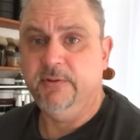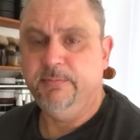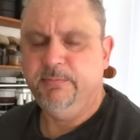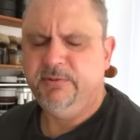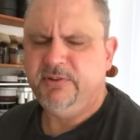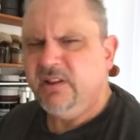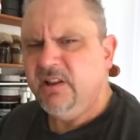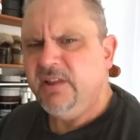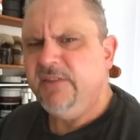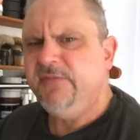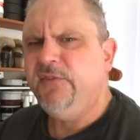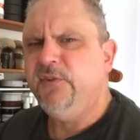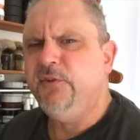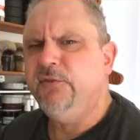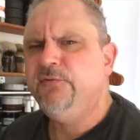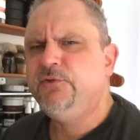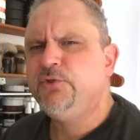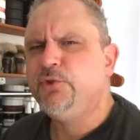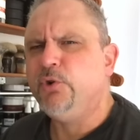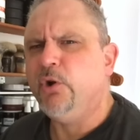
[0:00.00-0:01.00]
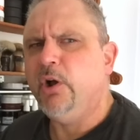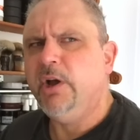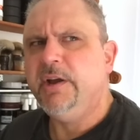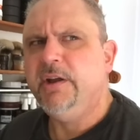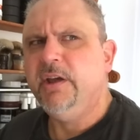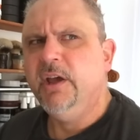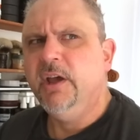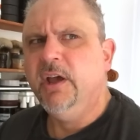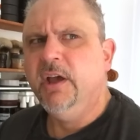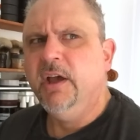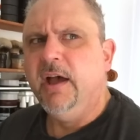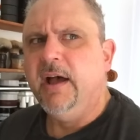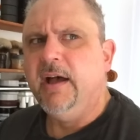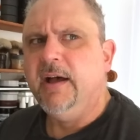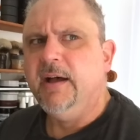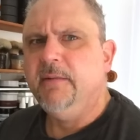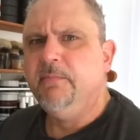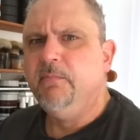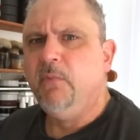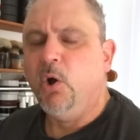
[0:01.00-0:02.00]
Particularly if you've tried
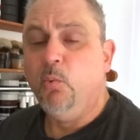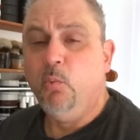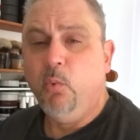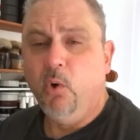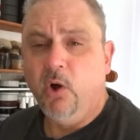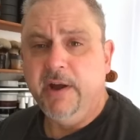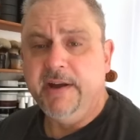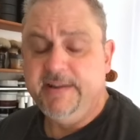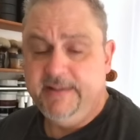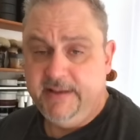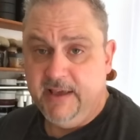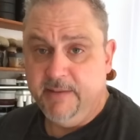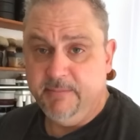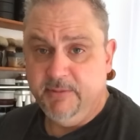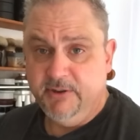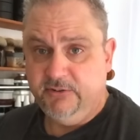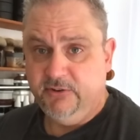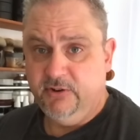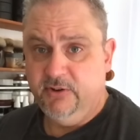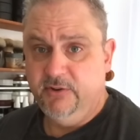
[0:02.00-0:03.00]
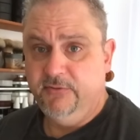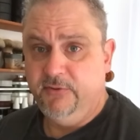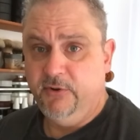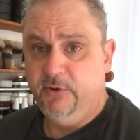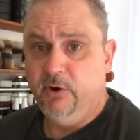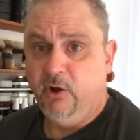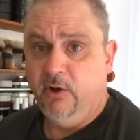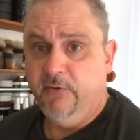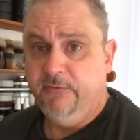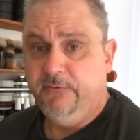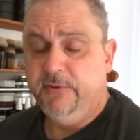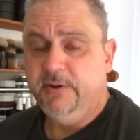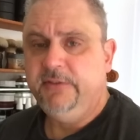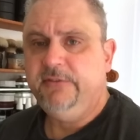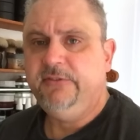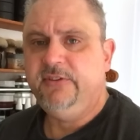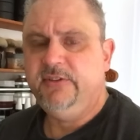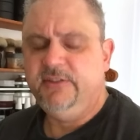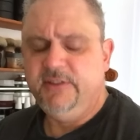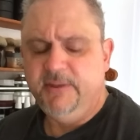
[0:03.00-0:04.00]
um, a wide gamut of her
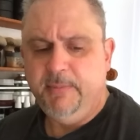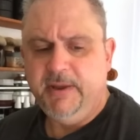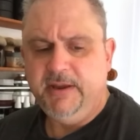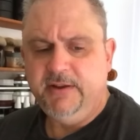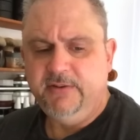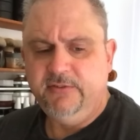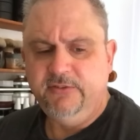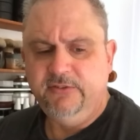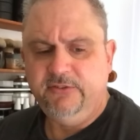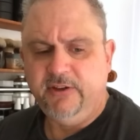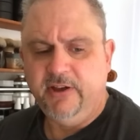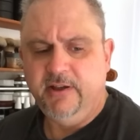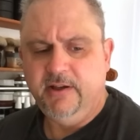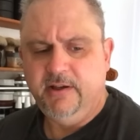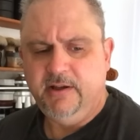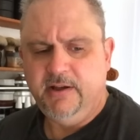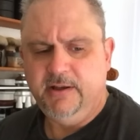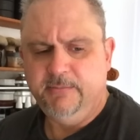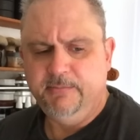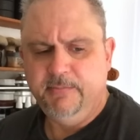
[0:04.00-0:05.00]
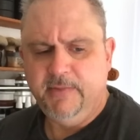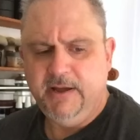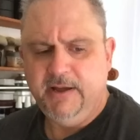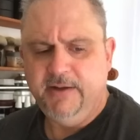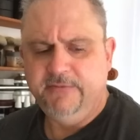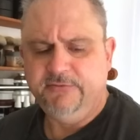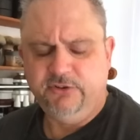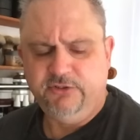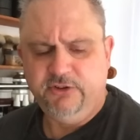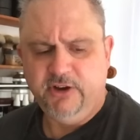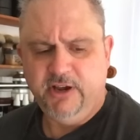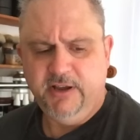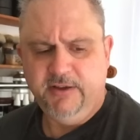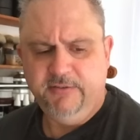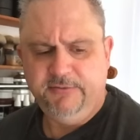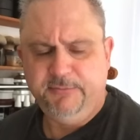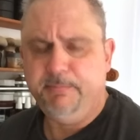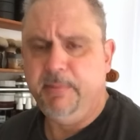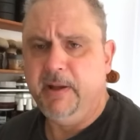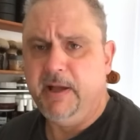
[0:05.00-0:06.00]
offerings in the men's um,
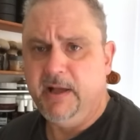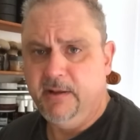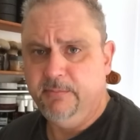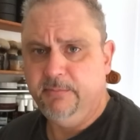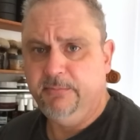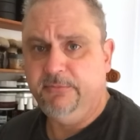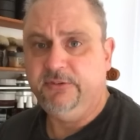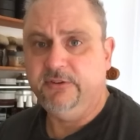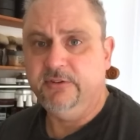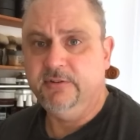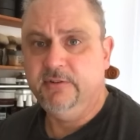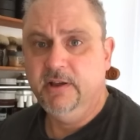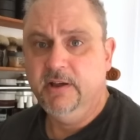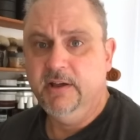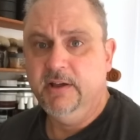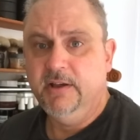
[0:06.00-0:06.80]
aftershaves, balms and